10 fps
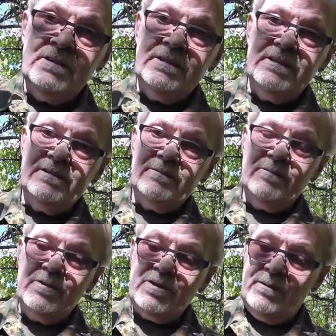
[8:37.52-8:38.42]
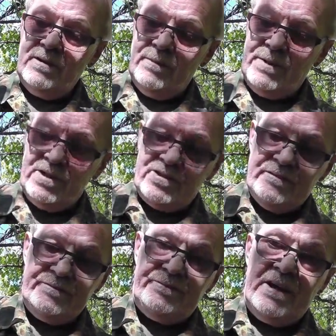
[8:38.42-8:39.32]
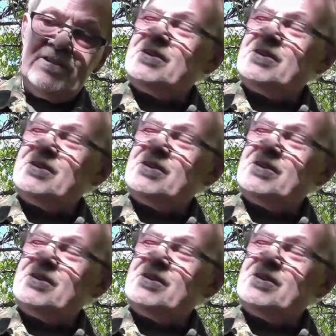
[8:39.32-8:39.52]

uh, with a piece of fine